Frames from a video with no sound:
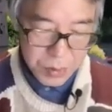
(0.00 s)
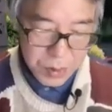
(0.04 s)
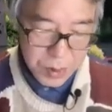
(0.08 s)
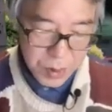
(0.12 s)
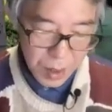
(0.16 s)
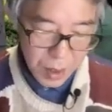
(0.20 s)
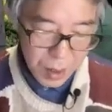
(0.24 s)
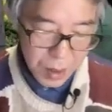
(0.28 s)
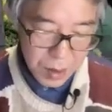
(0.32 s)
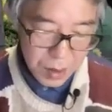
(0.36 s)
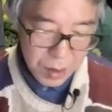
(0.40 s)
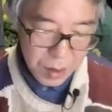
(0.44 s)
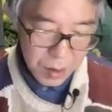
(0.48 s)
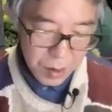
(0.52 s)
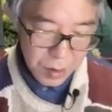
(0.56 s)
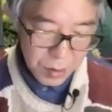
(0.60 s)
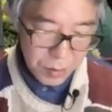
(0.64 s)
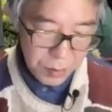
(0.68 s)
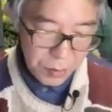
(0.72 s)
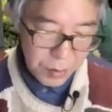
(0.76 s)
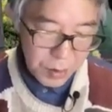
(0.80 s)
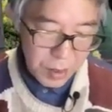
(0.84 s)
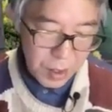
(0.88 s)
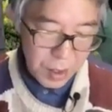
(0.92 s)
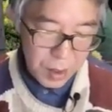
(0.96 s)
then you
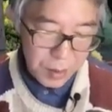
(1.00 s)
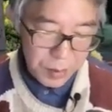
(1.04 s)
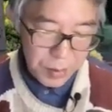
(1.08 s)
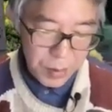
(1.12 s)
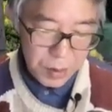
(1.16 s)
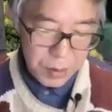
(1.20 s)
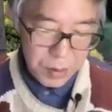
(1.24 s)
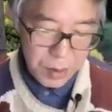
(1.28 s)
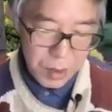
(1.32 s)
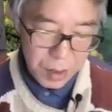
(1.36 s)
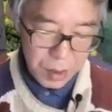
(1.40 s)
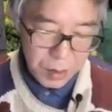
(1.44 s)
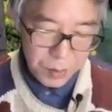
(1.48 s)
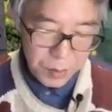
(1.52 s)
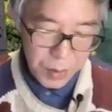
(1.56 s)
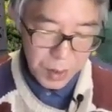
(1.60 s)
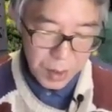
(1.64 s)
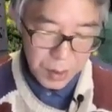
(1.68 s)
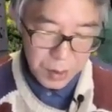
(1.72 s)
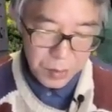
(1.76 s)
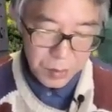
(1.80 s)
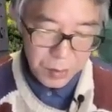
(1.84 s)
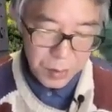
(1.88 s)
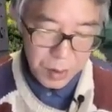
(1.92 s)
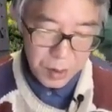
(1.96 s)
forget about heat
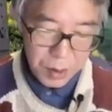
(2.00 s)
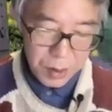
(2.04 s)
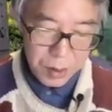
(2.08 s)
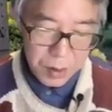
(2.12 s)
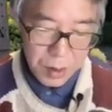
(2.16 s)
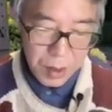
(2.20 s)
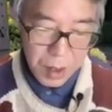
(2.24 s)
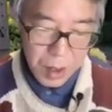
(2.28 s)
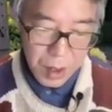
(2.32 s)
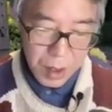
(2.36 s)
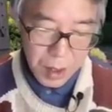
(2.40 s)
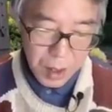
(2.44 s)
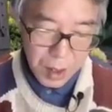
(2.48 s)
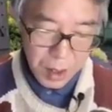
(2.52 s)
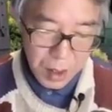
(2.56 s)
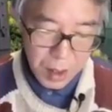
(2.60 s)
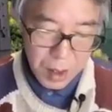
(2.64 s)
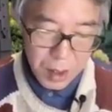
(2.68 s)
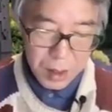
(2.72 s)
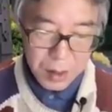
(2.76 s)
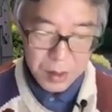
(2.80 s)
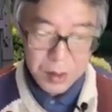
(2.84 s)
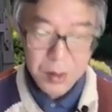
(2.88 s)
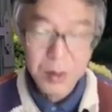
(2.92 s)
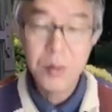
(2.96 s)
path 1
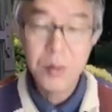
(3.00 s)
and